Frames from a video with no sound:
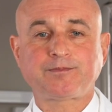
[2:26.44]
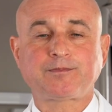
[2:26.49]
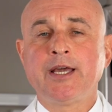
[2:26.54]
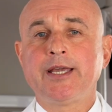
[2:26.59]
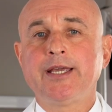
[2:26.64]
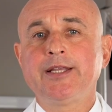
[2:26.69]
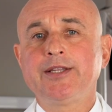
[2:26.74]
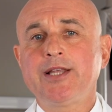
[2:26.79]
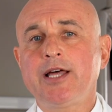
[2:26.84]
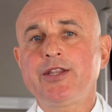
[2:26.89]

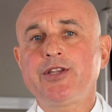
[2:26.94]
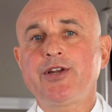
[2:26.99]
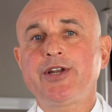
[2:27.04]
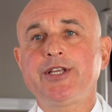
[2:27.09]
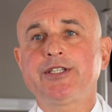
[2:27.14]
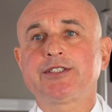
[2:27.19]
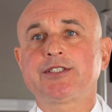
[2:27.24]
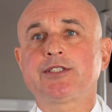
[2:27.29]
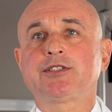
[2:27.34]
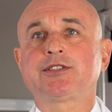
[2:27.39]
Another
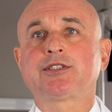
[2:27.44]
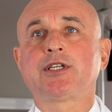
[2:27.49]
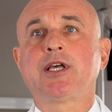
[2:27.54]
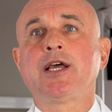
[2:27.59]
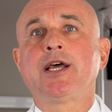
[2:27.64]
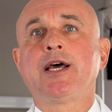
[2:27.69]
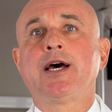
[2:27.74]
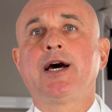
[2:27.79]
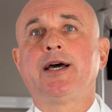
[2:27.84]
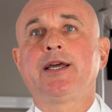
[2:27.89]

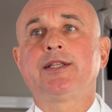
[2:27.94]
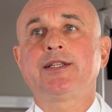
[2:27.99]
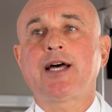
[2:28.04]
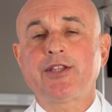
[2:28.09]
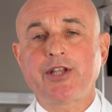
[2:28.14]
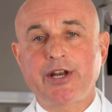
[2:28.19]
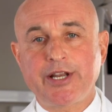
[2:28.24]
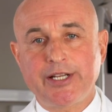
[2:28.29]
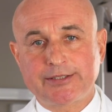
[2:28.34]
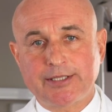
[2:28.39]

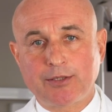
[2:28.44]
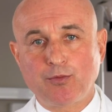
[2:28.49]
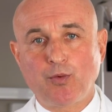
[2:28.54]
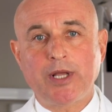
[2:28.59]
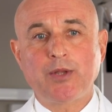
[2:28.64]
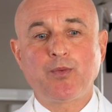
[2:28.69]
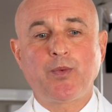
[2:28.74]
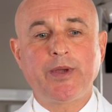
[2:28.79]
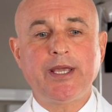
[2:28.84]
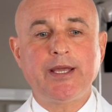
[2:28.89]
reason
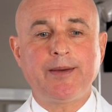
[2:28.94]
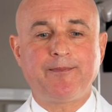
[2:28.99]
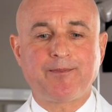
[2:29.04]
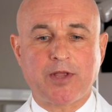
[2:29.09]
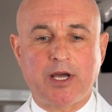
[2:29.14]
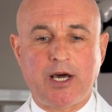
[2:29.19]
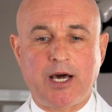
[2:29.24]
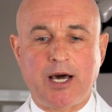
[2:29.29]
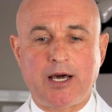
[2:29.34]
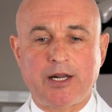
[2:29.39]
when we
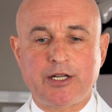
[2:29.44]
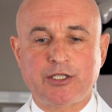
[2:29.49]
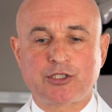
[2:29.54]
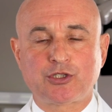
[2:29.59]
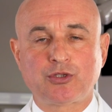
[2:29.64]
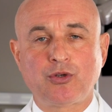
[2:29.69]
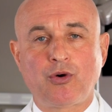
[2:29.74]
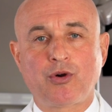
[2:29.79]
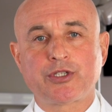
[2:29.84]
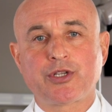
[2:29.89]

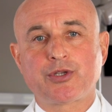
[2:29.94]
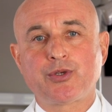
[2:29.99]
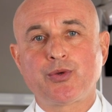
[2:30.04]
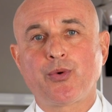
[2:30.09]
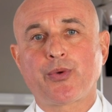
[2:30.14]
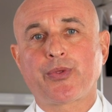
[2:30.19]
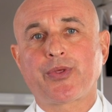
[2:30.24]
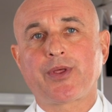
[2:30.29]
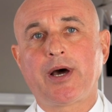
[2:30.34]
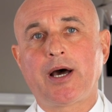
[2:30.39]
restore the
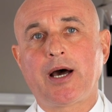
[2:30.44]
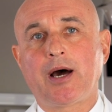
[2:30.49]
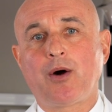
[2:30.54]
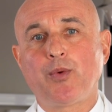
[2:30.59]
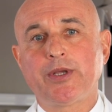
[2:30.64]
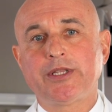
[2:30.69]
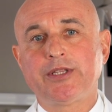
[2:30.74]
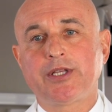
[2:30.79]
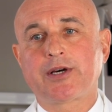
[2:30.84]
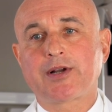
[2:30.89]
tooth
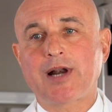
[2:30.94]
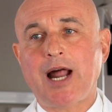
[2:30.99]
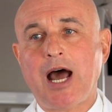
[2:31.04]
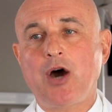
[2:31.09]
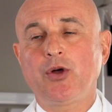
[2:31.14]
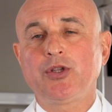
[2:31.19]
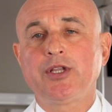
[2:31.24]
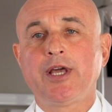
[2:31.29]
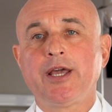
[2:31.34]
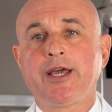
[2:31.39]
with the
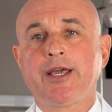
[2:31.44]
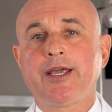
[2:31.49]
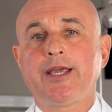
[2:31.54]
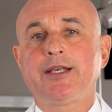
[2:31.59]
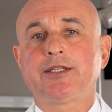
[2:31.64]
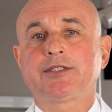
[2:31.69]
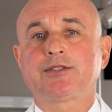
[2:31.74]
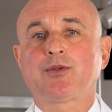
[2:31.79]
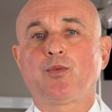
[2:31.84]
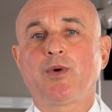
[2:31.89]
crown
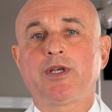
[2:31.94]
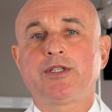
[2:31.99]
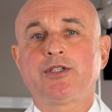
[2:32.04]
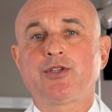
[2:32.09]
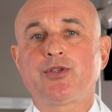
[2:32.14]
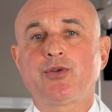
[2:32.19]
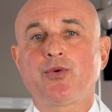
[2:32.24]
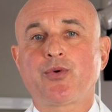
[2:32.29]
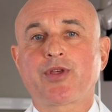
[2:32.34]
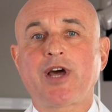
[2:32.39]
is when the
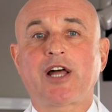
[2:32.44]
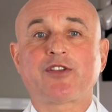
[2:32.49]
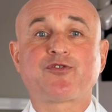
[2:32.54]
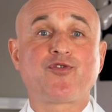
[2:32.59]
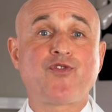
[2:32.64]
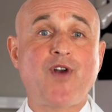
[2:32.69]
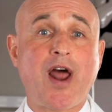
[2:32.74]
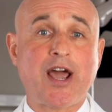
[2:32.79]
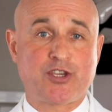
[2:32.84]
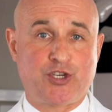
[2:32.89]
tooth got
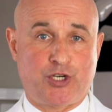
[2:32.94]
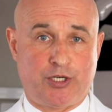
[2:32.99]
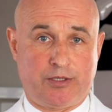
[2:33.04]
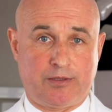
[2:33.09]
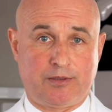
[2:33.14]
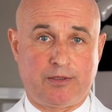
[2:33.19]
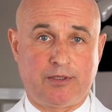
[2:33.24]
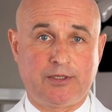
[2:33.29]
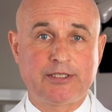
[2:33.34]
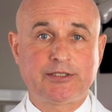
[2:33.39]
fractured.
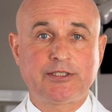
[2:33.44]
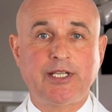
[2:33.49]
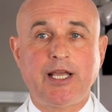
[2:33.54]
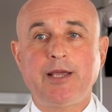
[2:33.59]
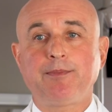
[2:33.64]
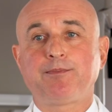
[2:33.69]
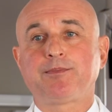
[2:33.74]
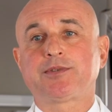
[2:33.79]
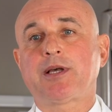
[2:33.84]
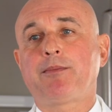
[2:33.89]
Let's
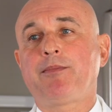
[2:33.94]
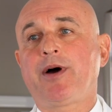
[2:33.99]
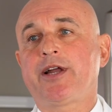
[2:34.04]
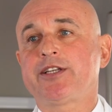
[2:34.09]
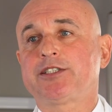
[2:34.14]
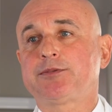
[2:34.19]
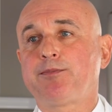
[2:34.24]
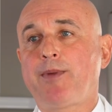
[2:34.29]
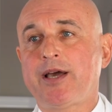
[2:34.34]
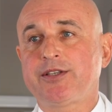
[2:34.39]
say somebody
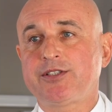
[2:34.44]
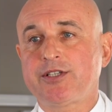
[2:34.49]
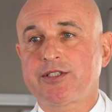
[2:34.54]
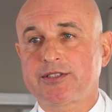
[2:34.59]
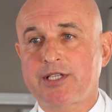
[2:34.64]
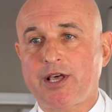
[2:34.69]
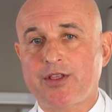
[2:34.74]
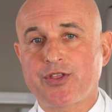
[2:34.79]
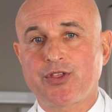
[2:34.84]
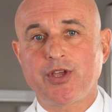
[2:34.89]
is biting
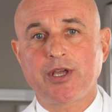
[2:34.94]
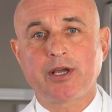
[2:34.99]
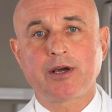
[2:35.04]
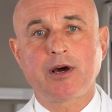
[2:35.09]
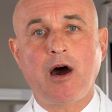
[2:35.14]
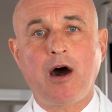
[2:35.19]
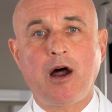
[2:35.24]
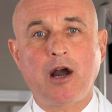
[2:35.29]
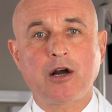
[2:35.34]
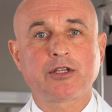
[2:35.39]
something
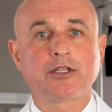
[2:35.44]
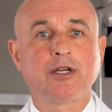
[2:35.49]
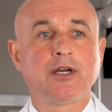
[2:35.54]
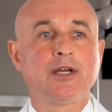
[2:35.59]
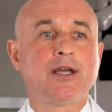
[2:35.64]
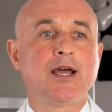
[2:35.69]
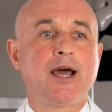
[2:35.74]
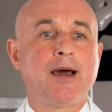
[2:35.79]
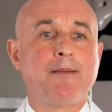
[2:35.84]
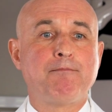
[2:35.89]
hard
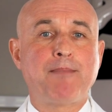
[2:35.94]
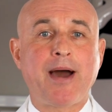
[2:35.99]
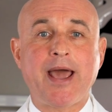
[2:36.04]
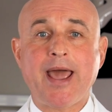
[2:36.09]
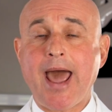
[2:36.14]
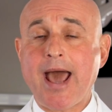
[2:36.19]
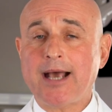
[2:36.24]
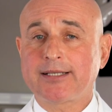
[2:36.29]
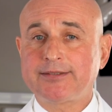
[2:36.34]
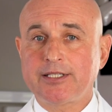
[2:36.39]
by
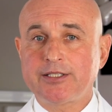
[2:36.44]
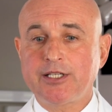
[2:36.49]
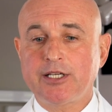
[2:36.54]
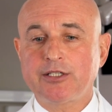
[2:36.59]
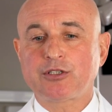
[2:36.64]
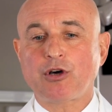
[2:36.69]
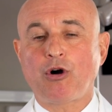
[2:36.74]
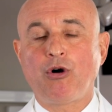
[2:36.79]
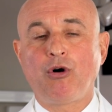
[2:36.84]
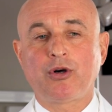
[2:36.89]
accident,
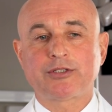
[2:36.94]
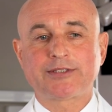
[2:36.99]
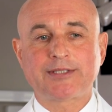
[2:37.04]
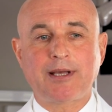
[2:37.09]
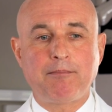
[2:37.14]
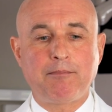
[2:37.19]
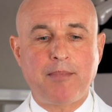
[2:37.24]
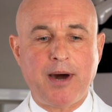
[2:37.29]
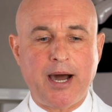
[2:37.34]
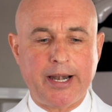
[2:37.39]
or
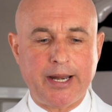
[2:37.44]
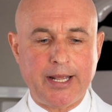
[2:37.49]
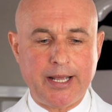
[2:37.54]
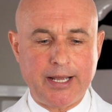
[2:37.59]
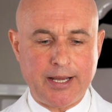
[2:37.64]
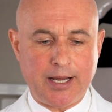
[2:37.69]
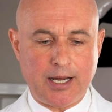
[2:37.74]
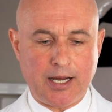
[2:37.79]
somebody